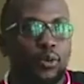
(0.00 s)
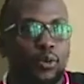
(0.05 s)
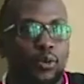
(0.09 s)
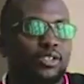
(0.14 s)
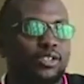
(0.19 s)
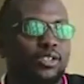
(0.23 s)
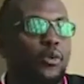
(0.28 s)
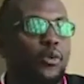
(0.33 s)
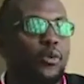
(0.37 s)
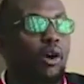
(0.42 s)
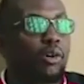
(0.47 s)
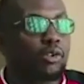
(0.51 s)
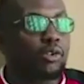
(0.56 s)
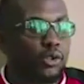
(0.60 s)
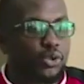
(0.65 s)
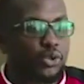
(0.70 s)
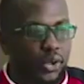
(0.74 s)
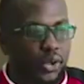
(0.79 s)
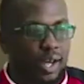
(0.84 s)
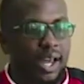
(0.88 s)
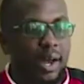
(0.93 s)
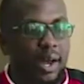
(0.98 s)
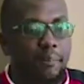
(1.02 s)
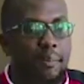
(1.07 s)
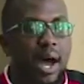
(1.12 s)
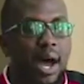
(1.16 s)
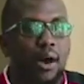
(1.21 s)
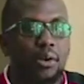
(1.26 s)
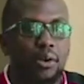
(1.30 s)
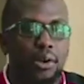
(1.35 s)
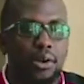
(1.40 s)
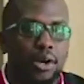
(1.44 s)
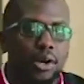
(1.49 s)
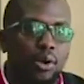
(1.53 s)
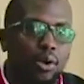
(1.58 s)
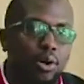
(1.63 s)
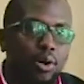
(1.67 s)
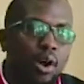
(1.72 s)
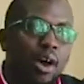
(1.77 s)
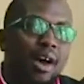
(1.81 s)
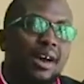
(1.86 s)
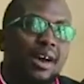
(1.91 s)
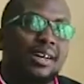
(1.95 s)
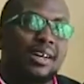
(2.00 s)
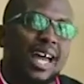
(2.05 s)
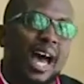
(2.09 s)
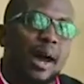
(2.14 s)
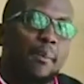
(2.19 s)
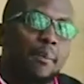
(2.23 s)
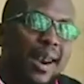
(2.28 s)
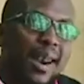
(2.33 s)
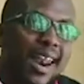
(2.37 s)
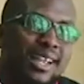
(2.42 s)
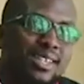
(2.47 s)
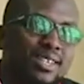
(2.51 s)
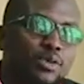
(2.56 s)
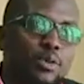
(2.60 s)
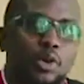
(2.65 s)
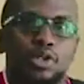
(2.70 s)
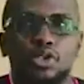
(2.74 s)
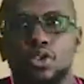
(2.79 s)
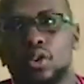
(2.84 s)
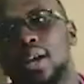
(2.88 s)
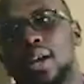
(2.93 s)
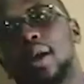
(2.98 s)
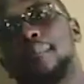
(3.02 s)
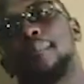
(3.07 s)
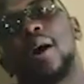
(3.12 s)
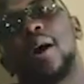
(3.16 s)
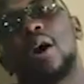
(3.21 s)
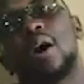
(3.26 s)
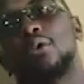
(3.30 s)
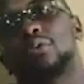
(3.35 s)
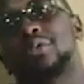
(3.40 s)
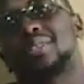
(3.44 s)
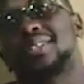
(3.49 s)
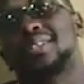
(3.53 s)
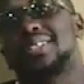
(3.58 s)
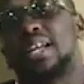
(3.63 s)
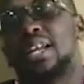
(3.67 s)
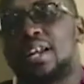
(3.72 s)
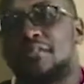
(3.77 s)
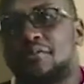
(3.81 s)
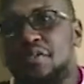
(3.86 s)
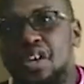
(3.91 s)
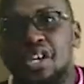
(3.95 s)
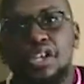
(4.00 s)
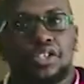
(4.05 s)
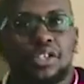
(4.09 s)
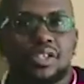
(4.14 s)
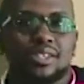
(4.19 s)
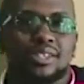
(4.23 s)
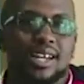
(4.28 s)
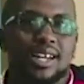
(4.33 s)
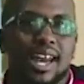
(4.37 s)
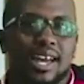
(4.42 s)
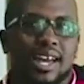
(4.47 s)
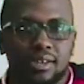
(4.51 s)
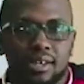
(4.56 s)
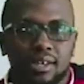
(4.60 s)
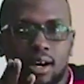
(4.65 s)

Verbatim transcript: We're also talking about, you know, tablets. We're talking about televisions like the